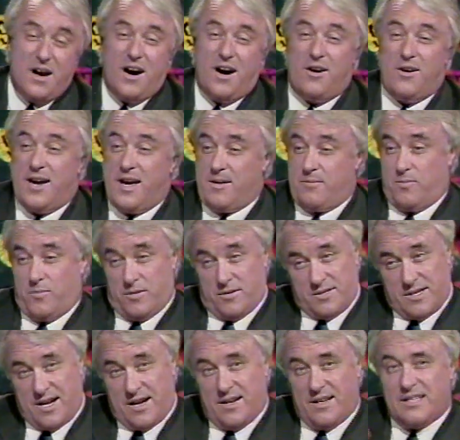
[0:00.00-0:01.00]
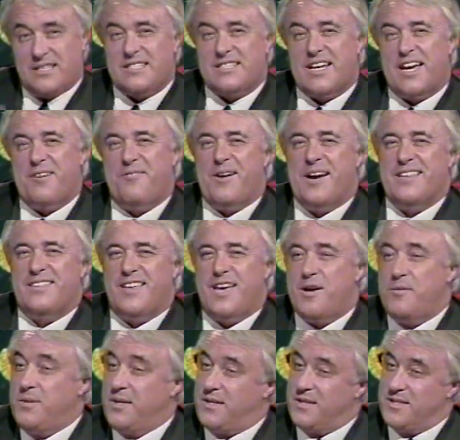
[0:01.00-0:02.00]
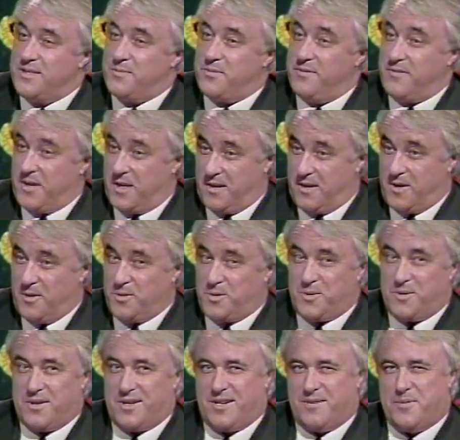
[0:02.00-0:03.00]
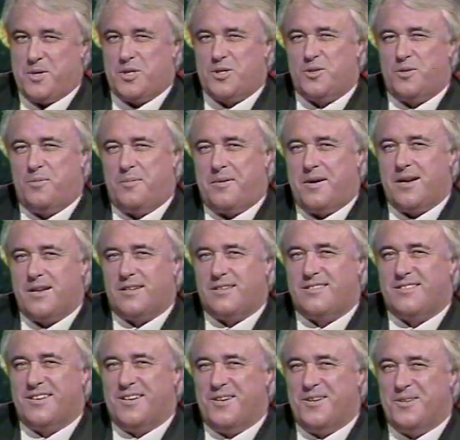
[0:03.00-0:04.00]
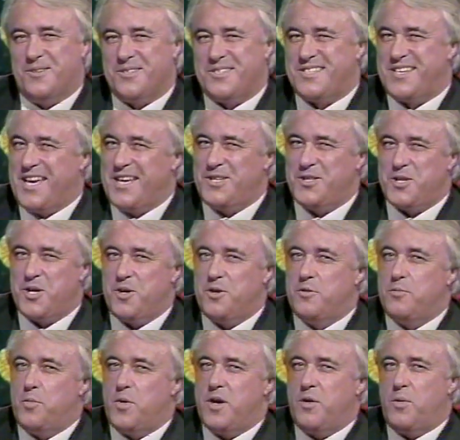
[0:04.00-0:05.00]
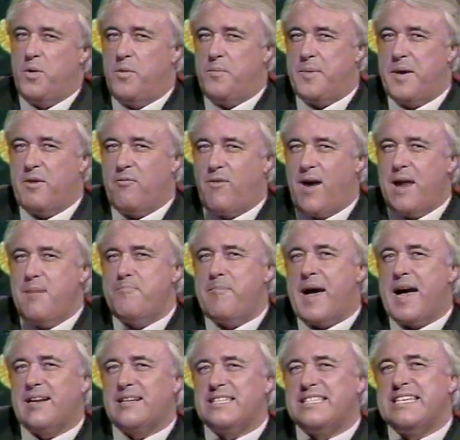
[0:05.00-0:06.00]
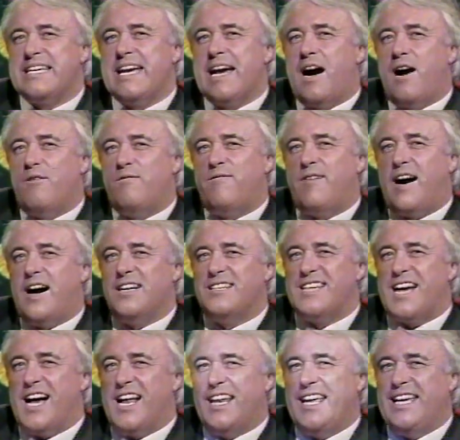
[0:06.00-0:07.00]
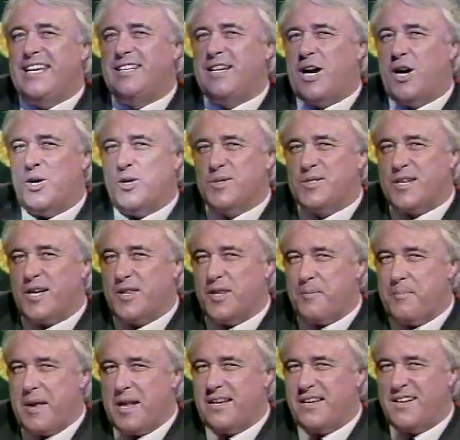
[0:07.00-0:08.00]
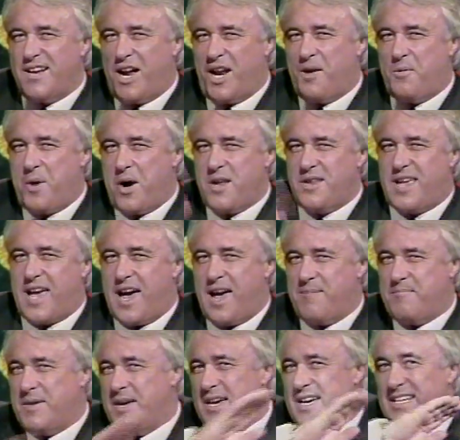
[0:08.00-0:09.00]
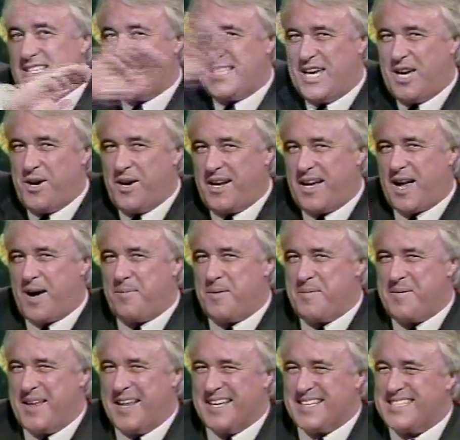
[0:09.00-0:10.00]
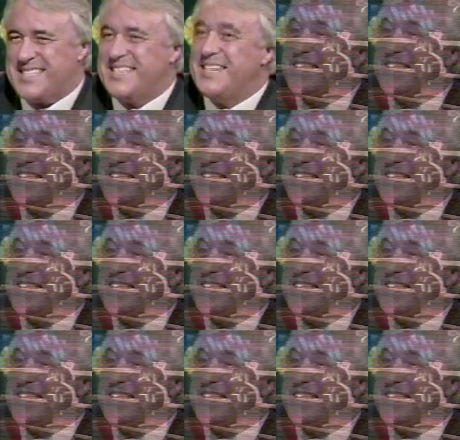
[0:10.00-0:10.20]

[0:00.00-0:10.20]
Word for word: All right, well, Darlene, stay right there because we've got to go to a commercial break. So stay tuned and we will be right back to see how far Darlene goes on the Million Dollar Word Game. See you in a couple of minutes.